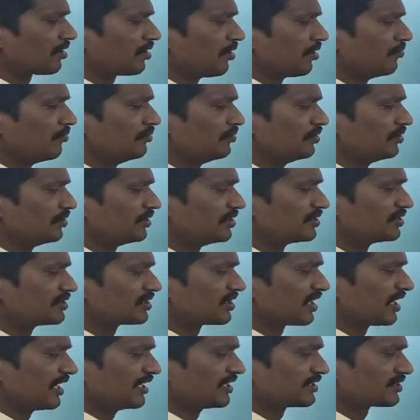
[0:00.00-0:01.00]
round
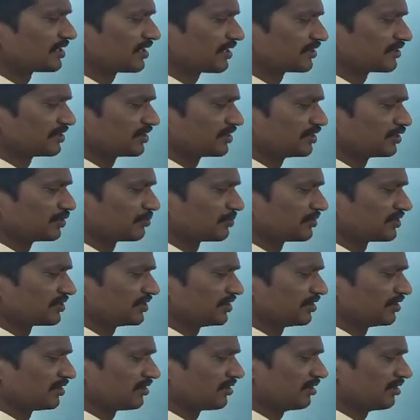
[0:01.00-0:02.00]
disc-like structure is
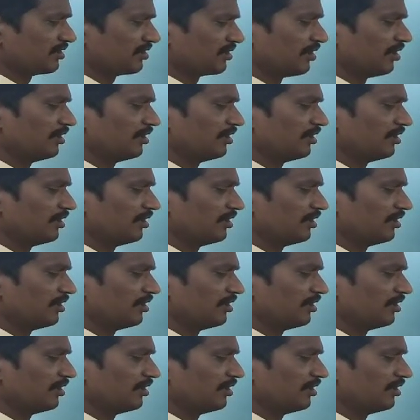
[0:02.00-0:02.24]
present.